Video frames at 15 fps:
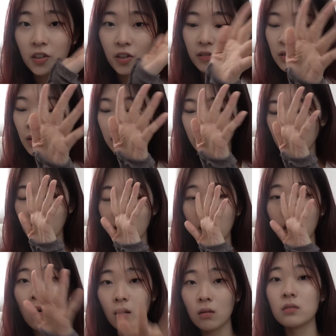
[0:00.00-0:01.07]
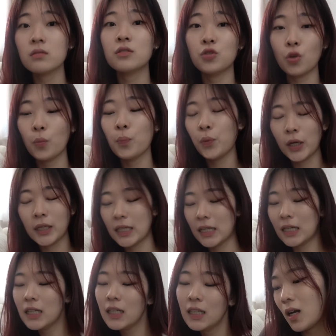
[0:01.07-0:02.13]
girls on there are all so
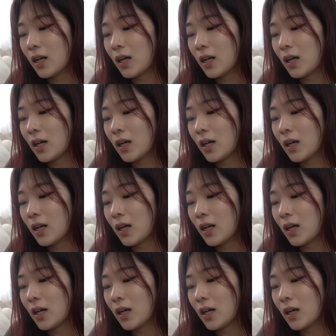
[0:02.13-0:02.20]
pretty.